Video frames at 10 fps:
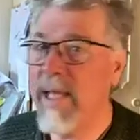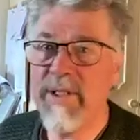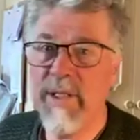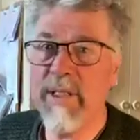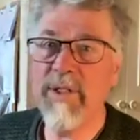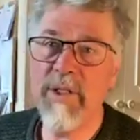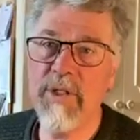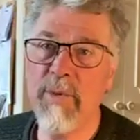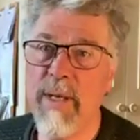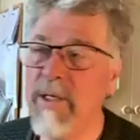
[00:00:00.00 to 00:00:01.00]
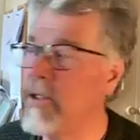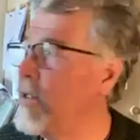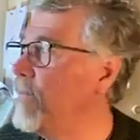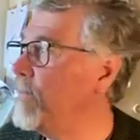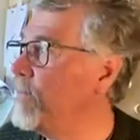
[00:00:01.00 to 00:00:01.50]
blessing a
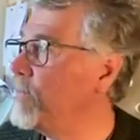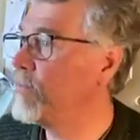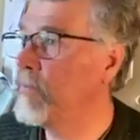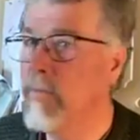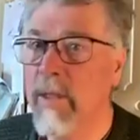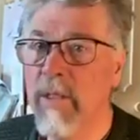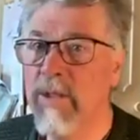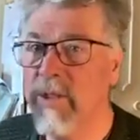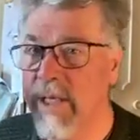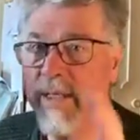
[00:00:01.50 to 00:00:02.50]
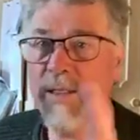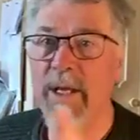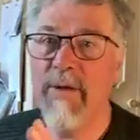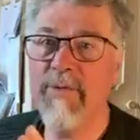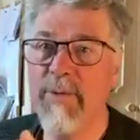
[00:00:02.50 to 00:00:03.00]
situation, sending
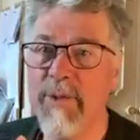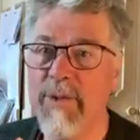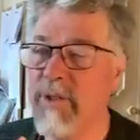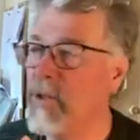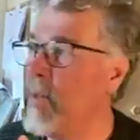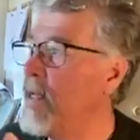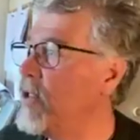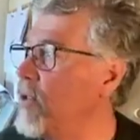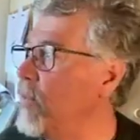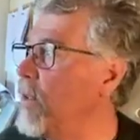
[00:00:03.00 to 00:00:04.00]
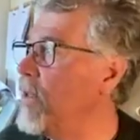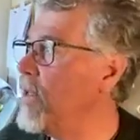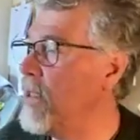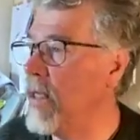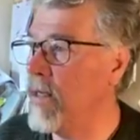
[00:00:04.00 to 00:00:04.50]
love to a situation. One
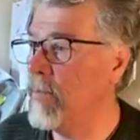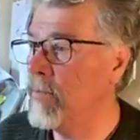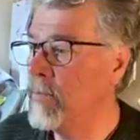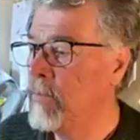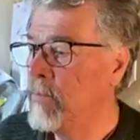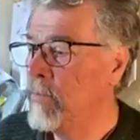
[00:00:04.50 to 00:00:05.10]
of the